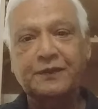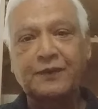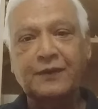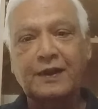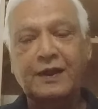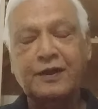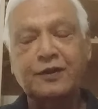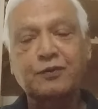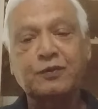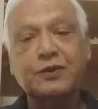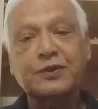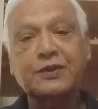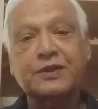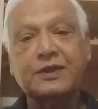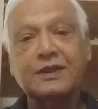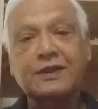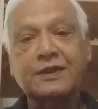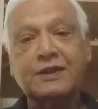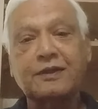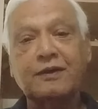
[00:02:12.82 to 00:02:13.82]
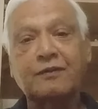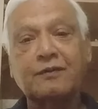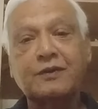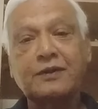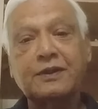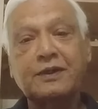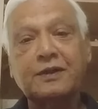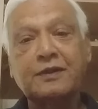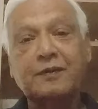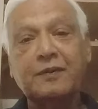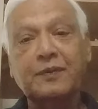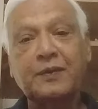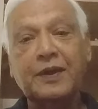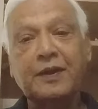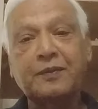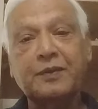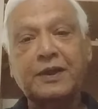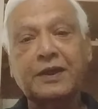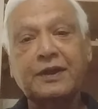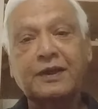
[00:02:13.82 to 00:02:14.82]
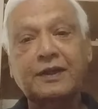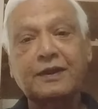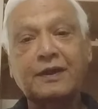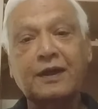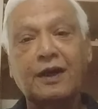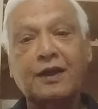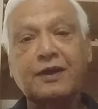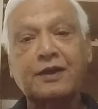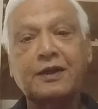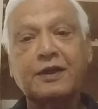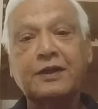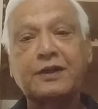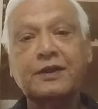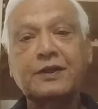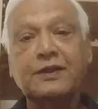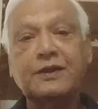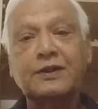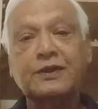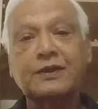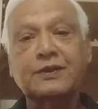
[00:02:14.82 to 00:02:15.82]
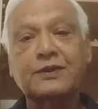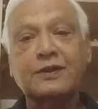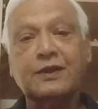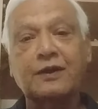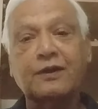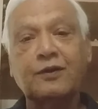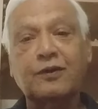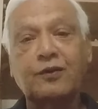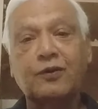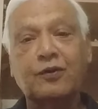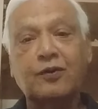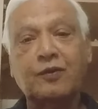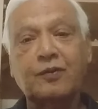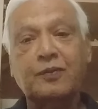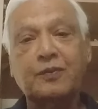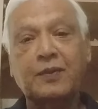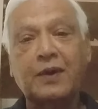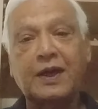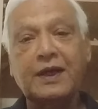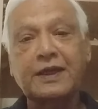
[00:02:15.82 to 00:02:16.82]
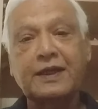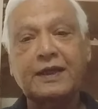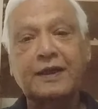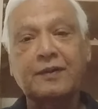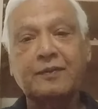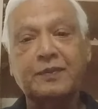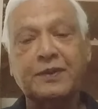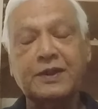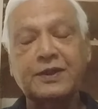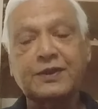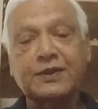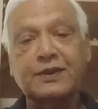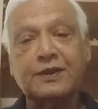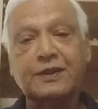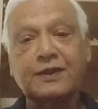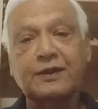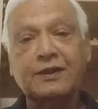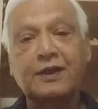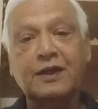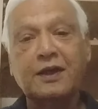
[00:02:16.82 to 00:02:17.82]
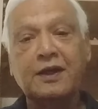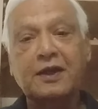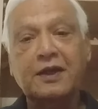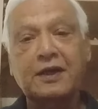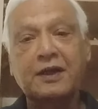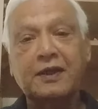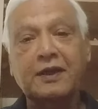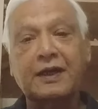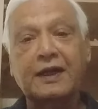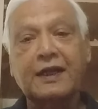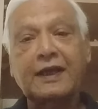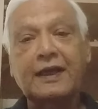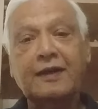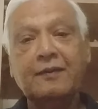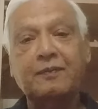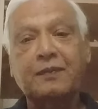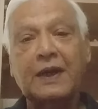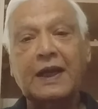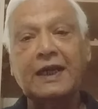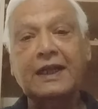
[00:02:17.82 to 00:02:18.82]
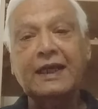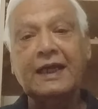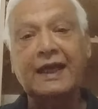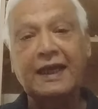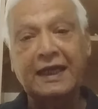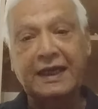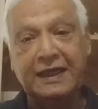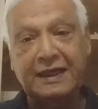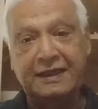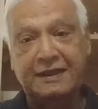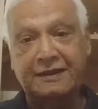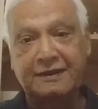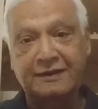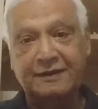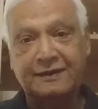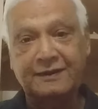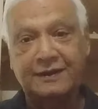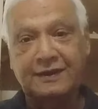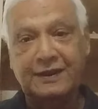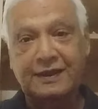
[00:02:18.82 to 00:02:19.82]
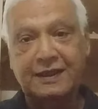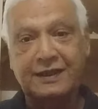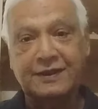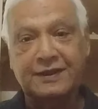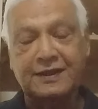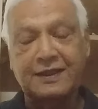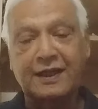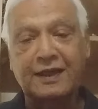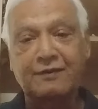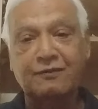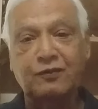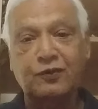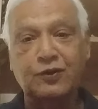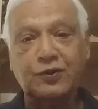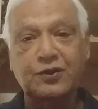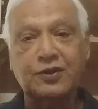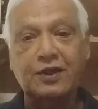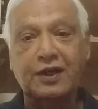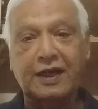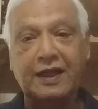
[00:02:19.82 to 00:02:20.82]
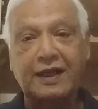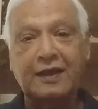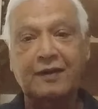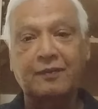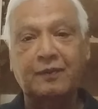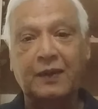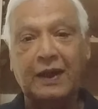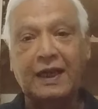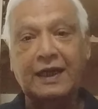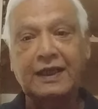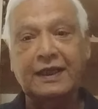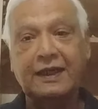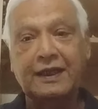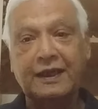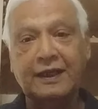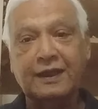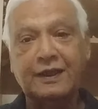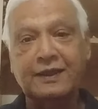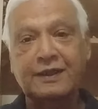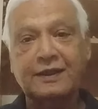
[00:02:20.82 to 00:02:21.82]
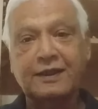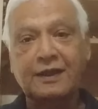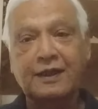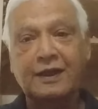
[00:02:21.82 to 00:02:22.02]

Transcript: it was discovered maybe 100 years ago by a person, Ray Palihade. His name was Ray Palihade,